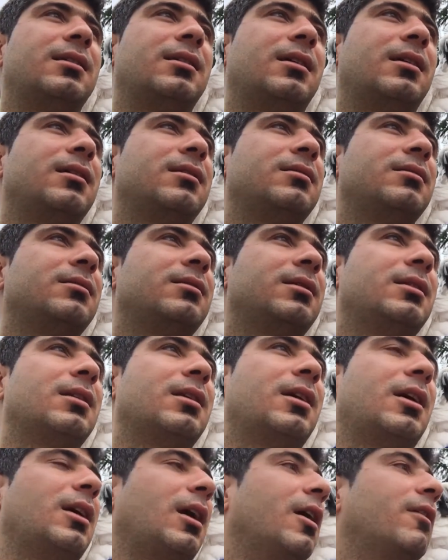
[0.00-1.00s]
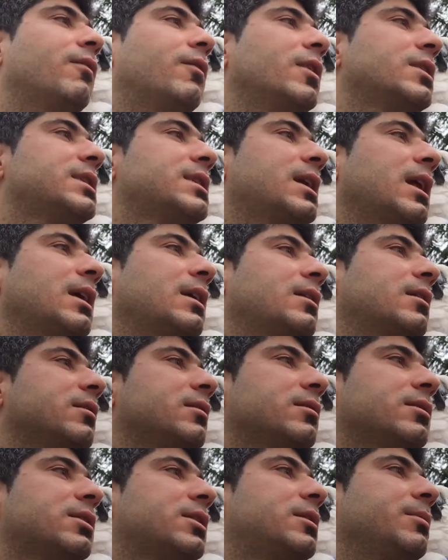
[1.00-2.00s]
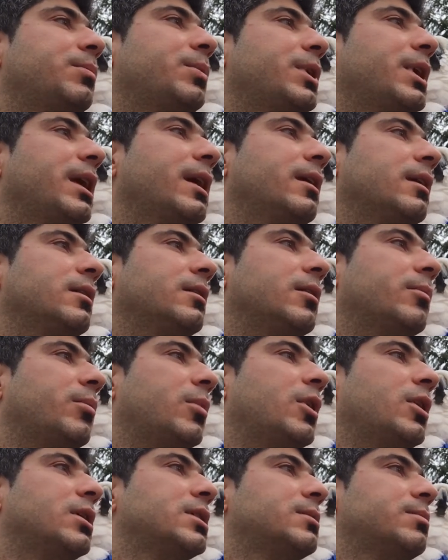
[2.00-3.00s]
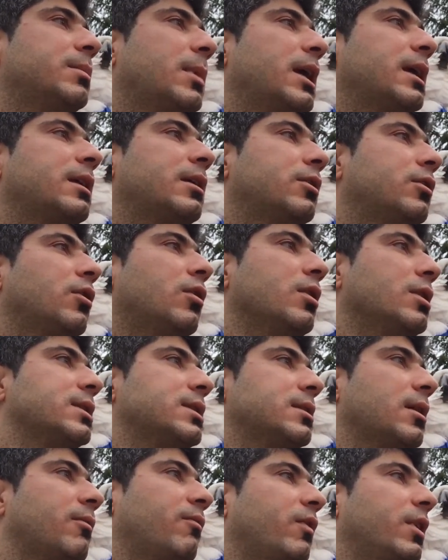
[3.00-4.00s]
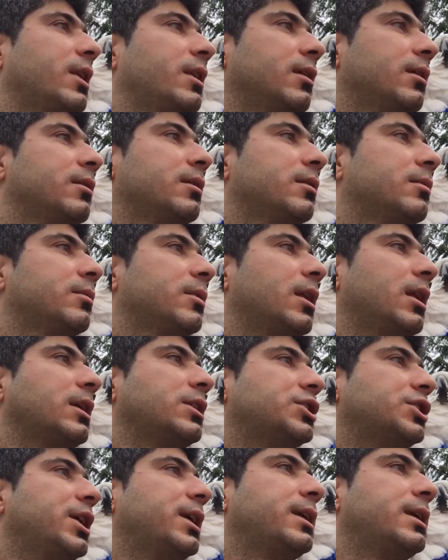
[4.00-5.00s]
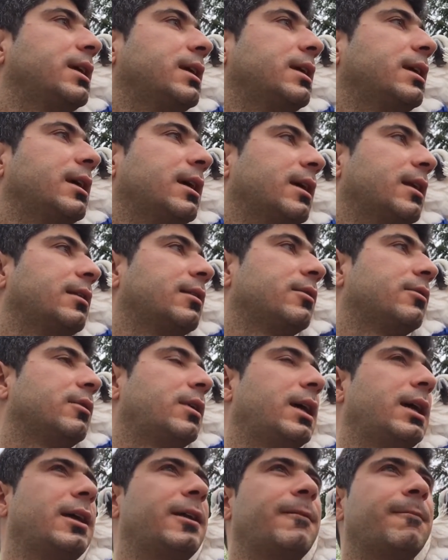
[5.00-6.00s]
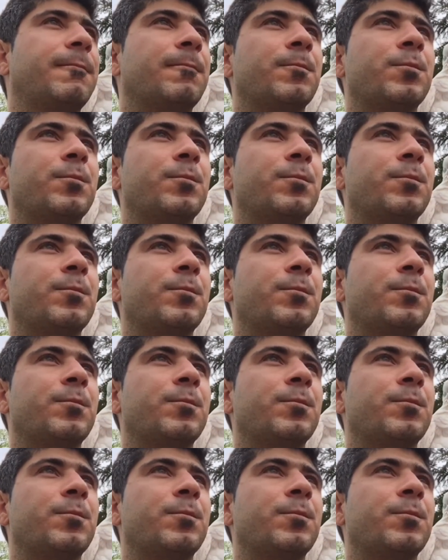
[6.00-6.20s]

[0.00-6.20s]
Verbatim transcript: The, I, I was like keep hearing the balls making noise someone eh, eh, like shaking it right